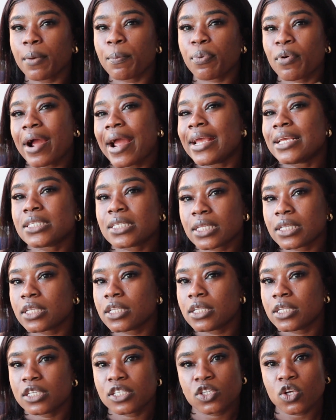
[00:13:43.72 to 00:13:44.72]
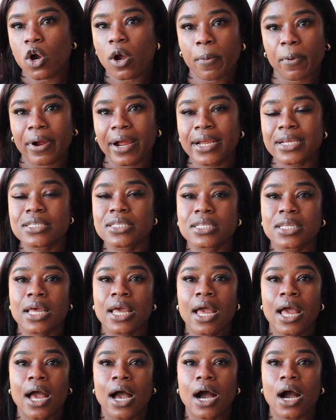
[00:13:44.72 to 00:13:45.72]
price. Let's talk price.
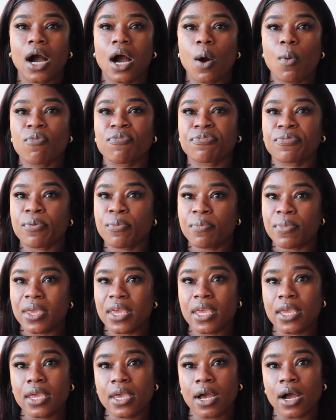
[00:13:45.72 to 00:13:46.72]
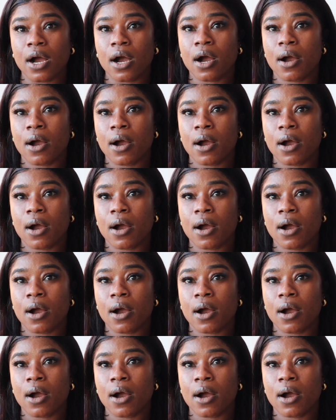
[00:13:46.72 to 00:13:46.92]
For me,